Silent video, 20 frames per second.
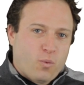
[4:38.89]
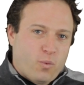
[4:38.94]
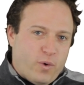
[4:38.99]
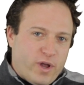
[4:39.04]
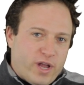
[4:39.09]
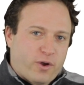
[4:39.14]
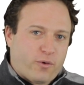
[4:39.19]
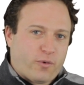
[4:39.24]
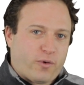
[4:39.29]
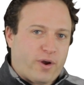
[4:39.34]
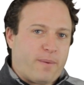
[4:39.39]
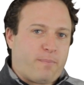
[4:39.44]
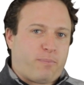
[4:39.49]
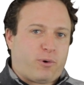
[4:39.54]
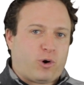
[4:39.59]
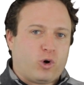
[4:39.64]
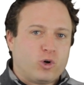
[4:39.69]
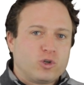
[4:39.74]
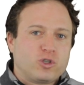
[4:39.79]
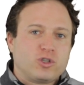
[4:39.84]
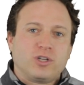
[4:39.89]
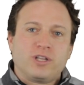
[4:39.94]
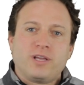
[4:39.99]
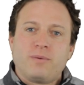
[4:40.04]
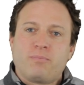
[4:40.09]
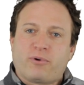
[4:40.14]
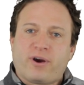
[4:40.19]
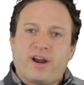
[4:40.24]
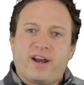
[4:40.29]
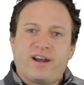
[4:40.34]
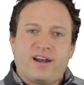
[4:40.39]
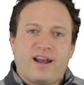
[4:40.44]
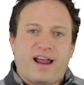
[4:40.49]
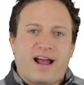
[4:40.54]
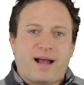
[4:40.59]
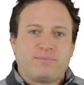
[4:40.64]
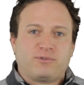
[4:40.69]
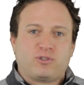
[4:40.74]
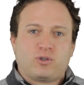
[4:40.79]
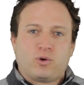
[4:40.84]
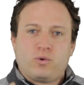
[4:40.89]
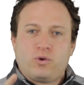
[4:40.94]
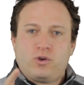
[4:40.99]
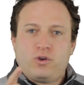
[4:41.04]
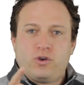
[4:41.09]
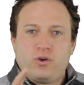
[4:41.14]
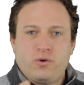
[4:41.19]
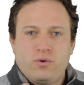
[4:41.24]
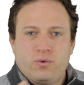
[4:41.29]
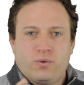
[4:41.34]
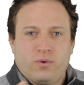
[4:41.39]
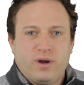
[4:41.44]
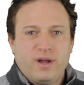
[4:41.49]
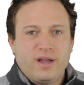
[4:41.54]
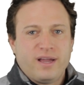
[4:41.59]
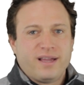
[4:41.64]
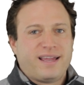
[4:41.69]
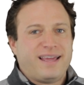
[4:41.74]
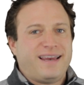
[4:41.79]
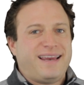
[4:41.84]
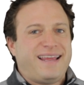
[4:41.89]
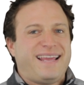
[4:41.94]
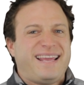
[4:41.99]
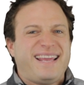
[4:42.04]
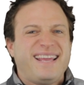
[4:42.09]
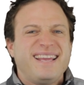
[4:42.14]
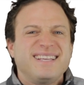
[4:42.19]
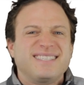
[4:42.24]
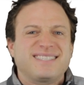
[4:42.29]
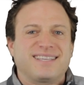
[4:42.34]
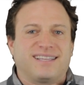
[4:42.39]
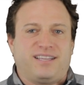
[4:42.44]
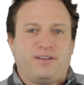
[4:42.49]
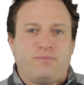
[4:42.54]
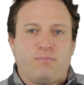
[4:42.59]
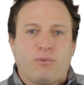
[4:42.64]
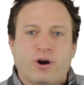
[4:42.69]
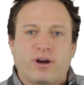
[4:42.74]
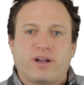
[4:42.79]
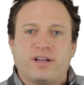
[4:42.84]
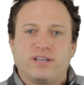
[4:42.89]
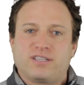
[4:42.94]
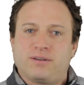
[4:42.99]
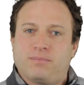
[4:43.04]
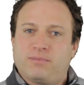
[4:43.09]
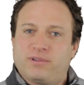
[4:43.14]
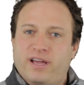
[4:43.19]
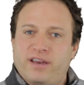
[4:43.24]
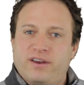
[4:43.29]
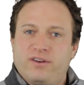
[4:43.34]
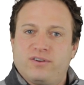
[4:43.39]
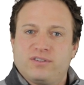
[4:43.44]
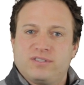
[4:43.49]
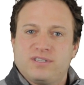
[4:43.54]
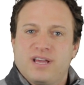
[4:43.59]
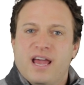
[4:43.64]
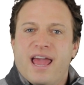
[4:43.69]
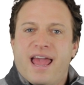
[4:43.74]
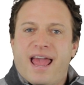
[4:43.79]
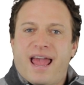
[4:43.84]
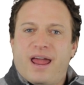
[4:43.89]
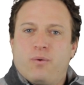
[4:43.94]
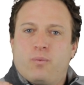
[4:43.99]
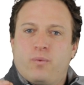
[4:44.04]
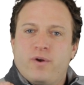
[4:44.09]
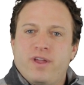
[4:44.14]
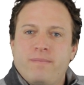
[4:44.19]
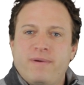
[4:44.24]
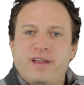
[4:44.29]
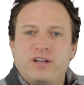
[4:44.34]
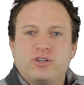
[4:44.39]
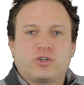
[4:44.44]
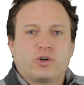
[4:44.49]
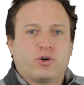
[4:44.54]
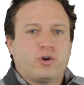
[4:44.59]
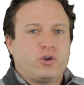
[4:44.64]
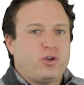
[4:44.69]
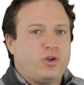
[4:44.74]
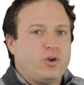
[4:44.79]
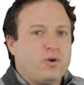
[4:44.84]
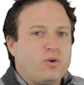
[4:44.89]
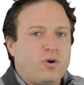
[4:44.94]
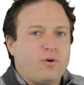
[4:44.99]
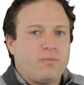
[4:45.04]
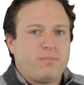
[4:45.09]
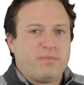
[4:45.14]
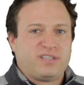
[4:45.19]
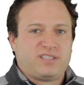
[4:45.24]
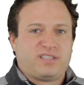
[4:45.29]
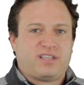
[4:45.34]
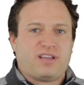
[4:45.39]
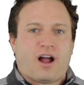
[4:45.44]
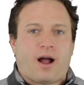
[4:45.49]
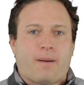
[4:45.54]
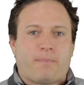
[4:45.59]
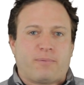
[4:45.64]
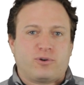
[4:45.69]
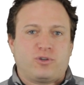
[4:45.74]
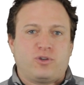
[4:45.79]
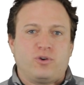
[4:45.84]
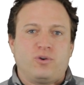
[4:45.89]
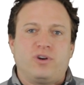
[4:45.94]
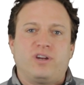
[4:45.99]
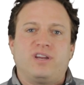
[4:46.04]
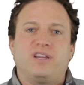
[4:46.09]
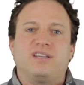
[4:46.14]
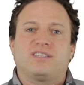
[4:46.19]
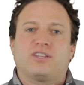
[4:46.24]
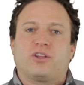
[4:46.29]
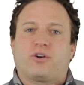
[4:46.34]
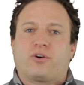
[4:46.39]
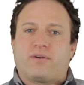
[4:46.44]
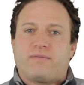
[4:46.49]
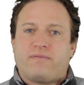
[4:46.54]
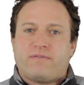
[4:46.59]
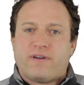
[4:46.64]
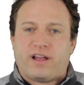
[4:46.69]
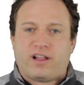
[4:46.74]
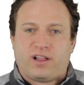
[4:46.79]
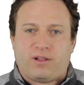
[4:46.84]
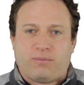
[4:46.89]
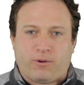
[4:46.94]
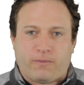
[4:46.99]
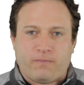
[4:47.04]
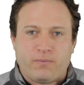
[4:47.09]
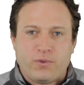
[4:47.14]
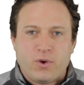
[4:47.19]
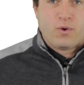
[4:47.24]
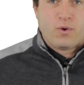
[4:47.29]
We create personally branded apps so you can easily market to millennials, and we make sure you don't miss the opportunities that are available